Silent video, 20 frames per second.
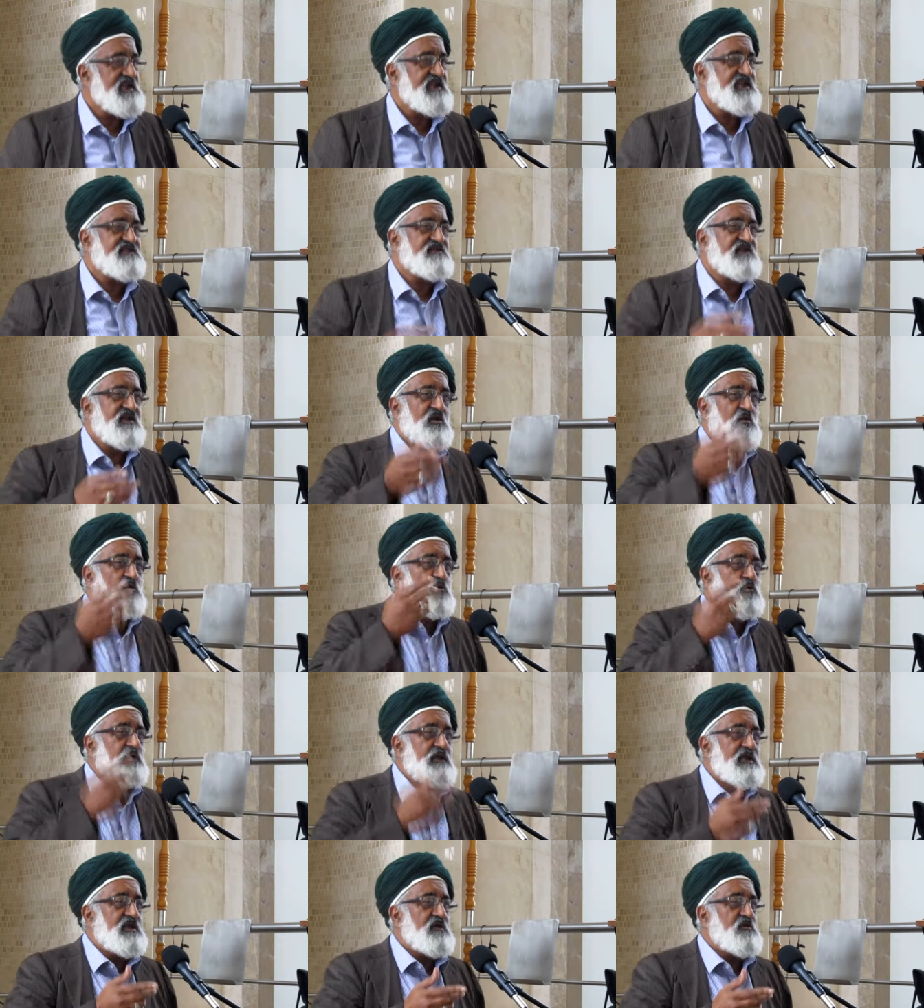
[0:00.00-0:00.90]
It,
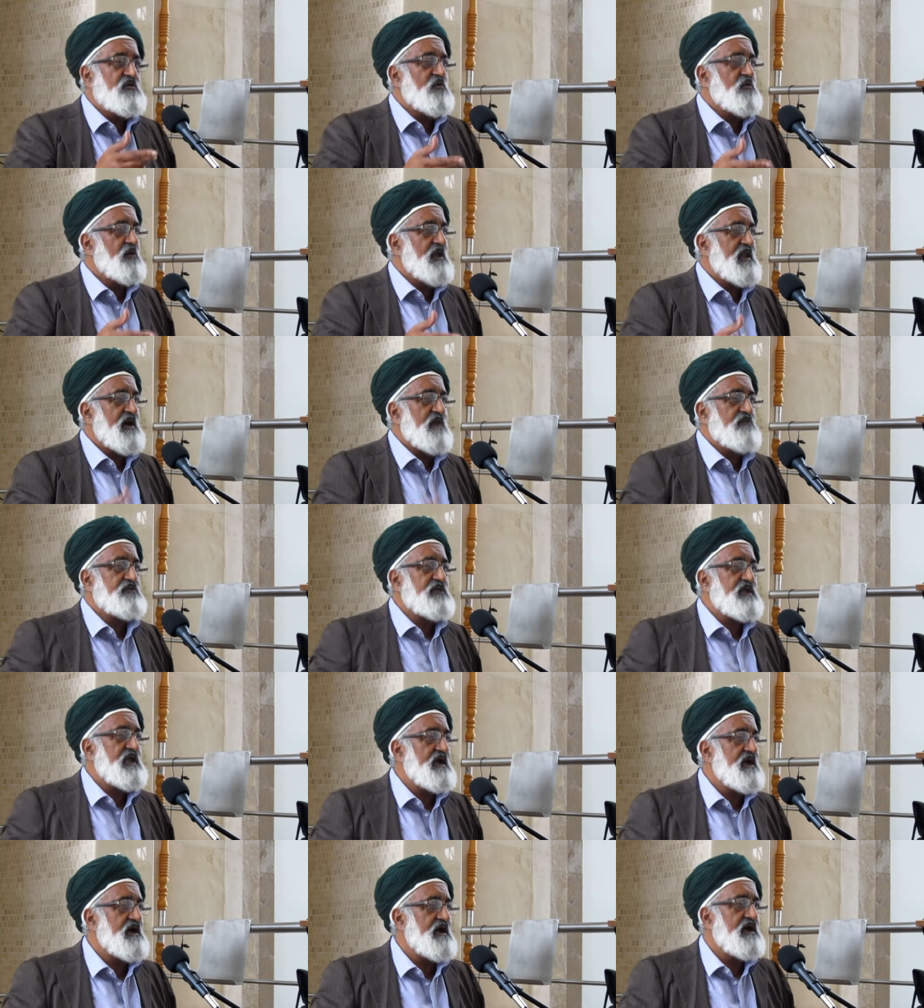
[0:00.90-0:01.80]
we will
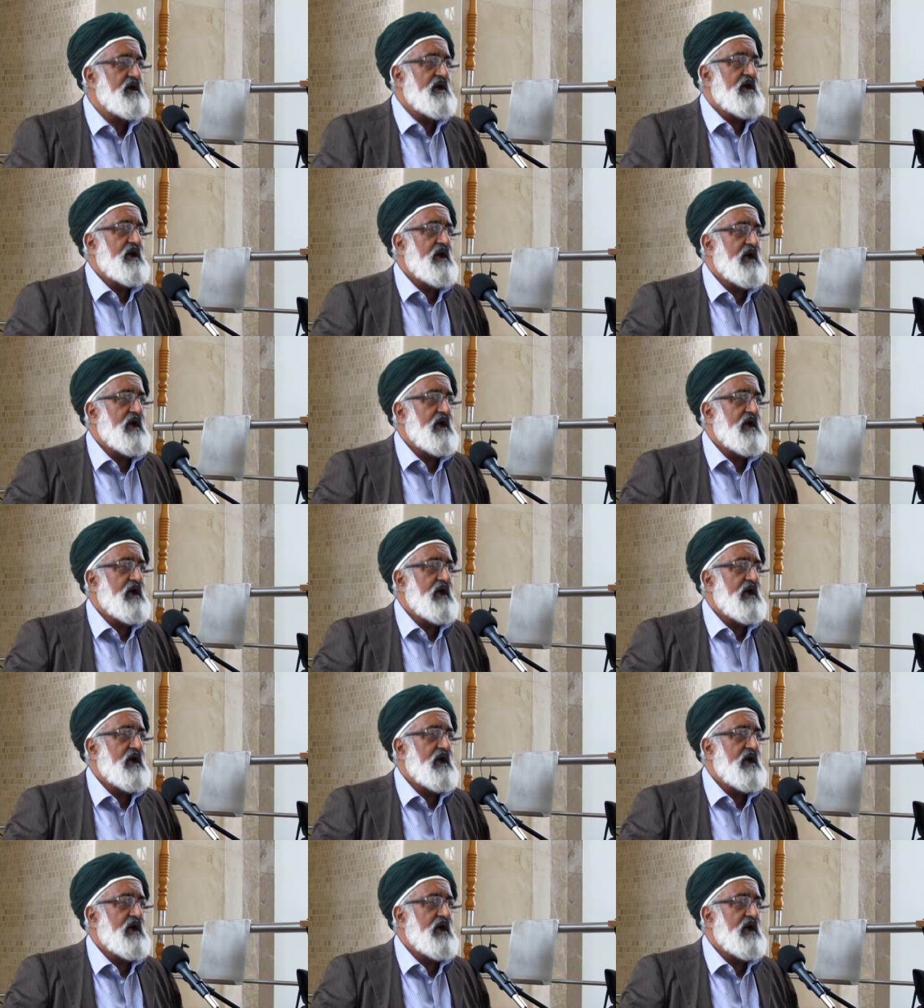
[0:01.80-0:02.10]
appear,